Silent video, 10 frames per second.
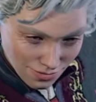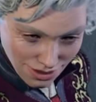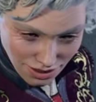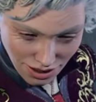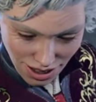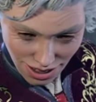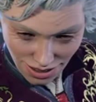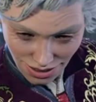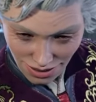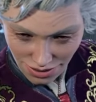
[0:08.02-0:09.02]
Don't be
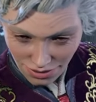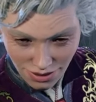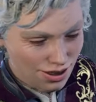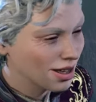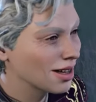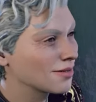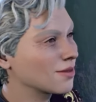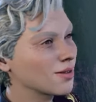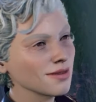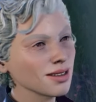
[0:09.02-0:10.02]
shy. I
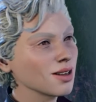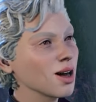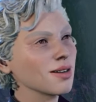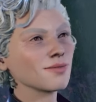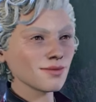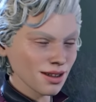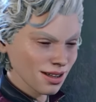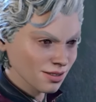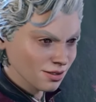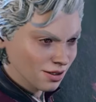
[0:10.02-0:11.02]
promise not to
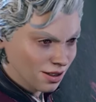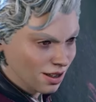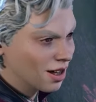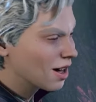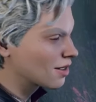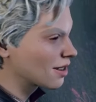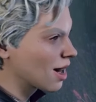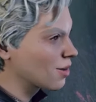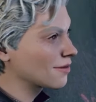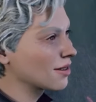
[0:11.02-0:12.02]
bite
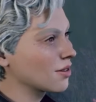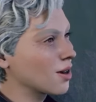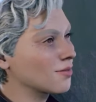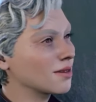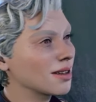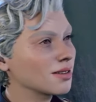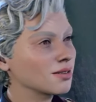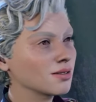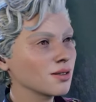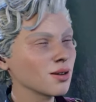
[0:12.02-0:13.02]
until we've been formally
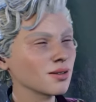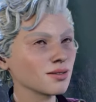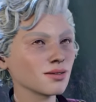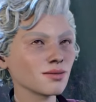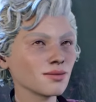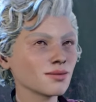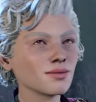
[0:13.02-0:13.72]
introduced.